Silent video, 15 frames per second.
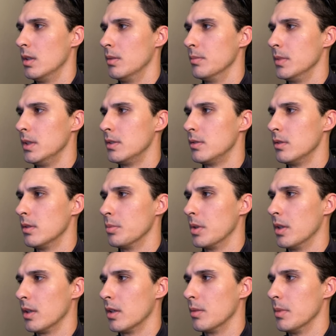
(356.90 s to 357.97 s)
These two are
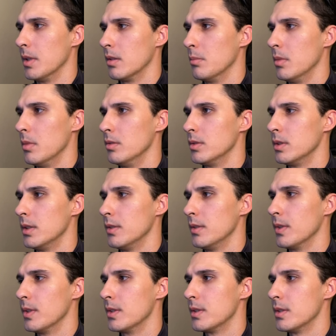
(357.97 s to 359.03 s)
probably going to make the most
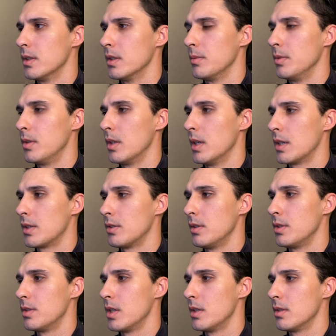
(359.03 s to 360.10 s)
difference. You could actually
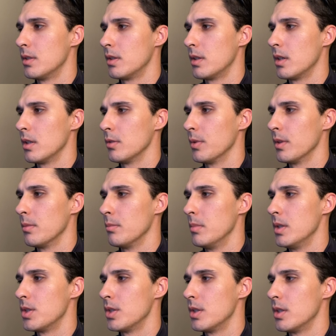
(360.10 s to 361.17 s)
change the color with the
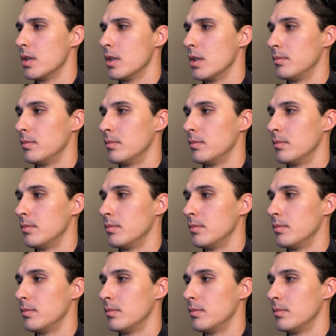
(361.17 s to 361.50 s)
mission.